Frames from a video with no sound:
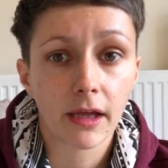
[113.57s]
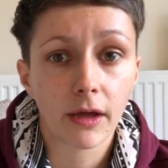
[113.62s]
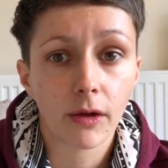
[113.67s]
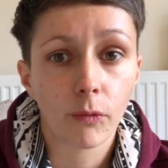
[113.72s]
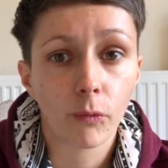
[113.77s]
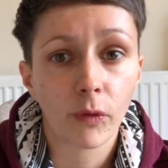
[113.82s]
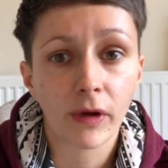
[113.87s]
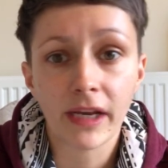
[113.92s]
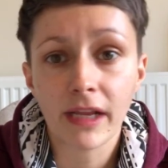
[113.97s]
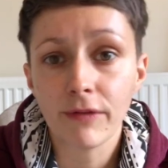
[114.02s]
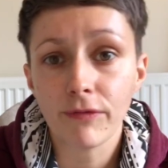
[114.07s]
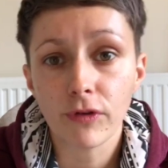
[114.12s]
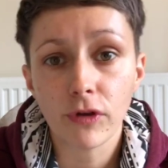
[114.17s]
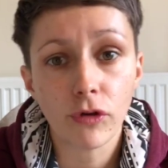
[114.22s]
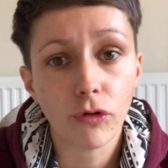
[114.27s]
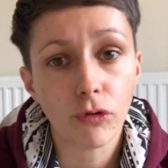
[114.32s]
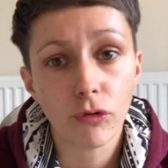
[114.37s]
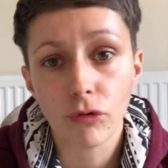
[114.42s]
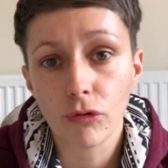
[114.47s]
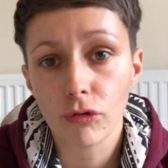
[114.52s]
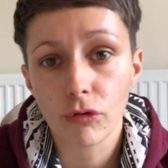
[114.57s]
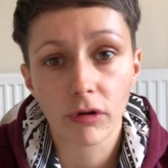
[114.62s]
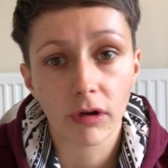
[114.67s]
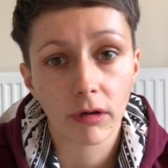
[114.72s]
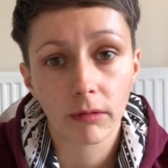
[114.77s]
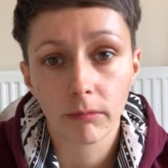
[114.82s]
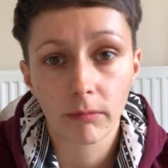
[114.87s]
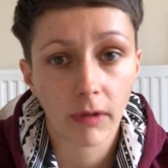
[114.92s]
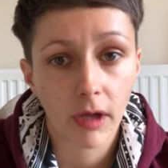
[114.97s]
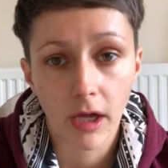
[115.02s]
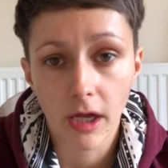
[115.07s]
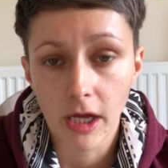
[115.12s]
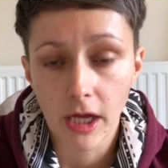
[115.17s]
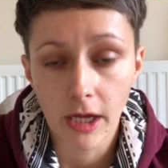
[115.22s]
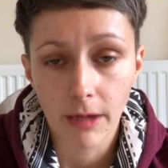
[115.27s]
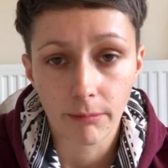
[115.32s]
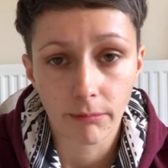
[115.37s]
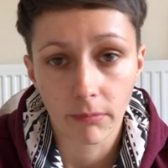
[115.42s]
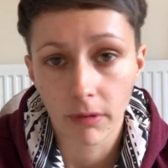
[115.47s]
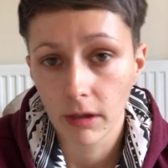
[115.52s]
whenever you're,
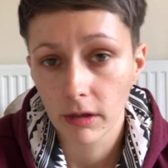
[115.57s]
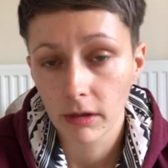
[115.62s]
in